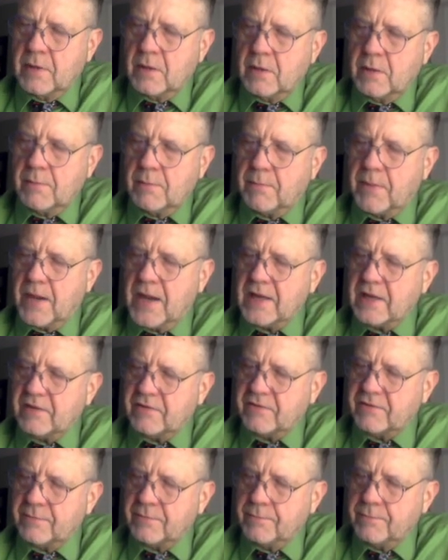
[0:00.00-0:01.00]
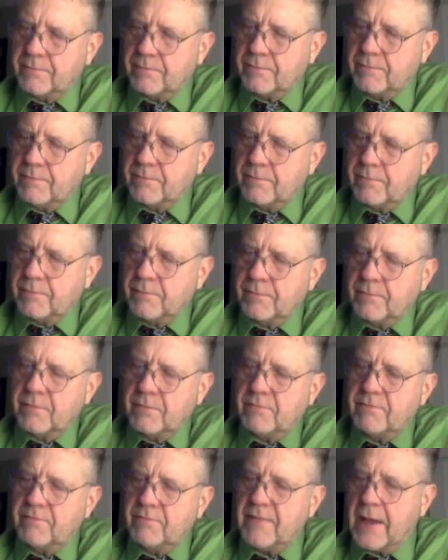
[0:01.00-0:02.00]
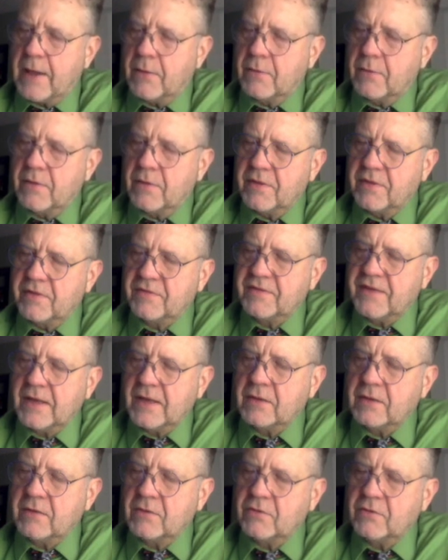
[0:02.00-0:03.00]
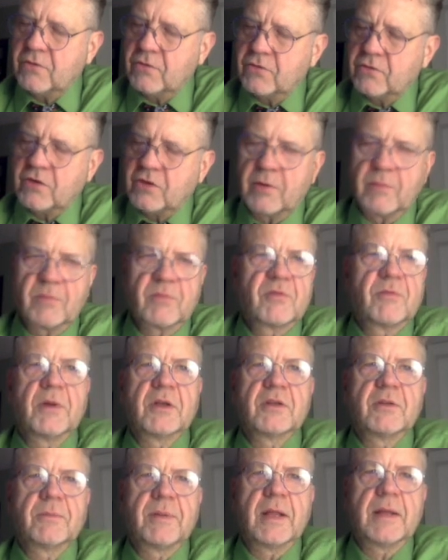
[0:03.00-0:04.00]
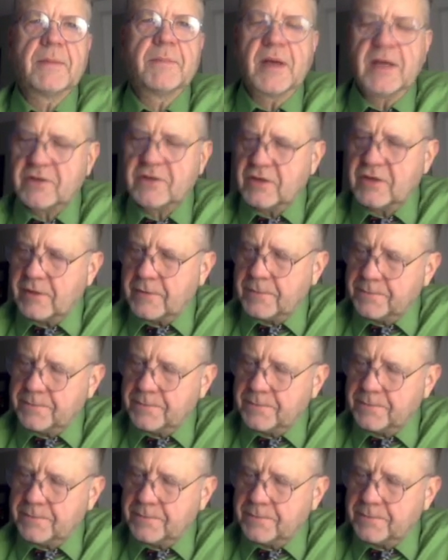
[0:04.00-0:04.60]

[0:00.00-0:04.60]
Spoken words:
minus now the second two terms multiplied by each other.